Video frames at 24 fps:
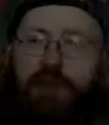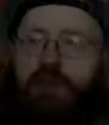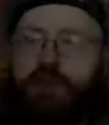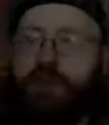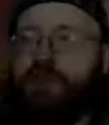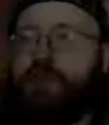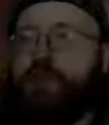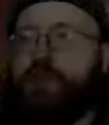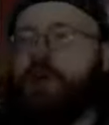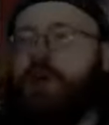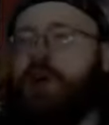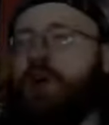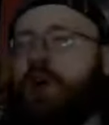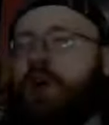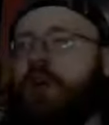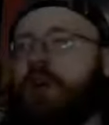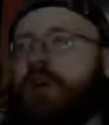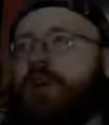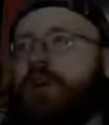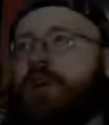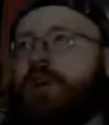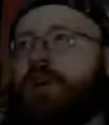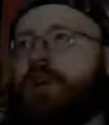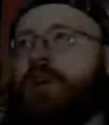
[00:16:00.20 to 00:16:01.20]
and the
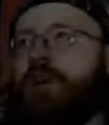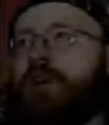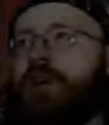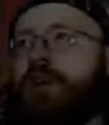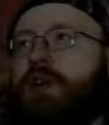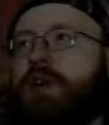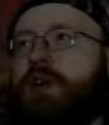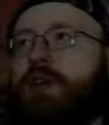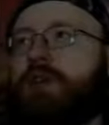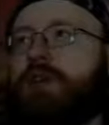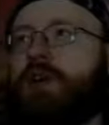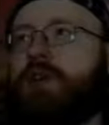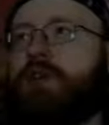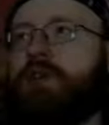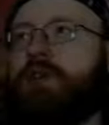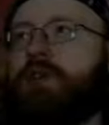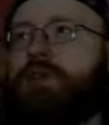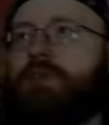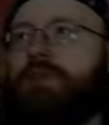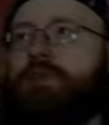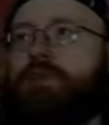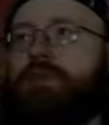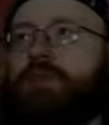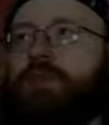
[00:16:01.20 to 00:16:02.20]
dog
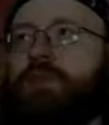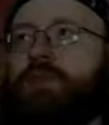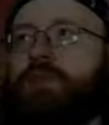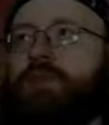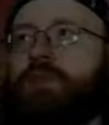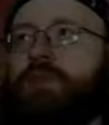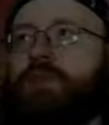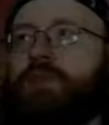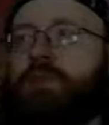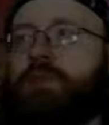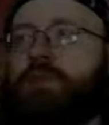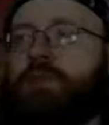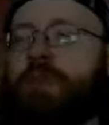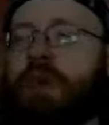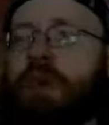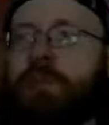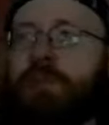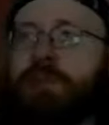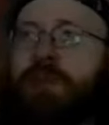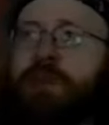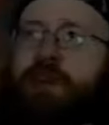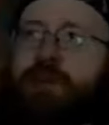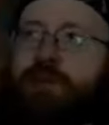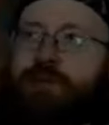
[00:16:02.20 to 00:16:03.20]
with the
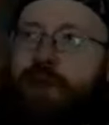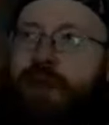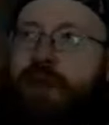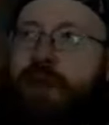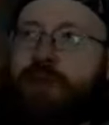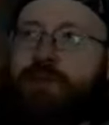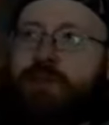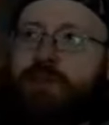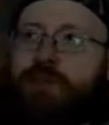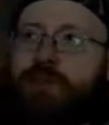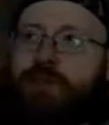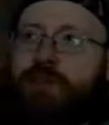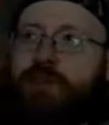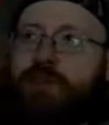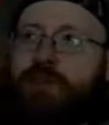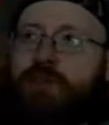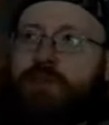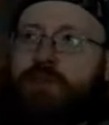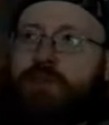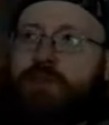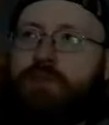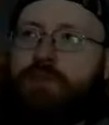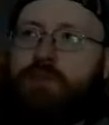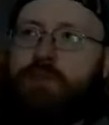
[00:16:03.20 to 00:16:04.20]
mummy grabs its
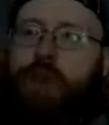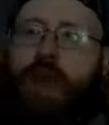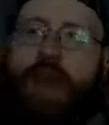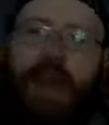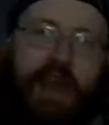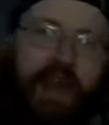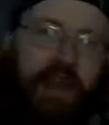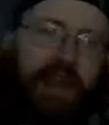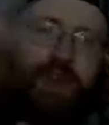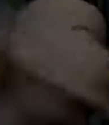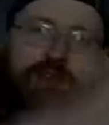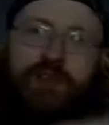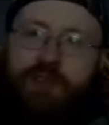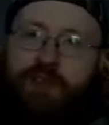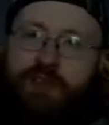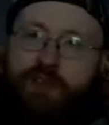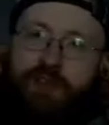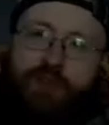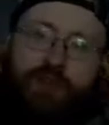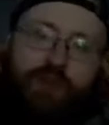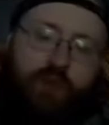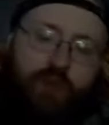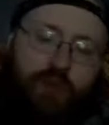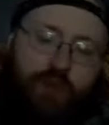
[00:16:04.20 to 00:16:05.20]
rags
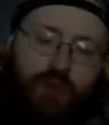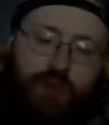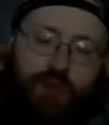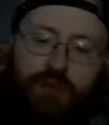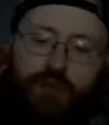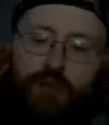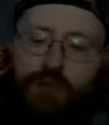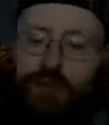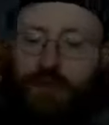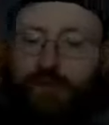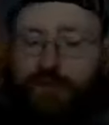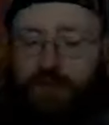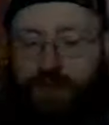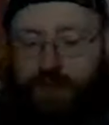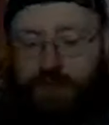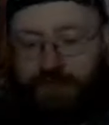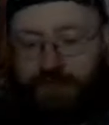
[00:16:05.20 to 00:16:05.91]
and twirls it.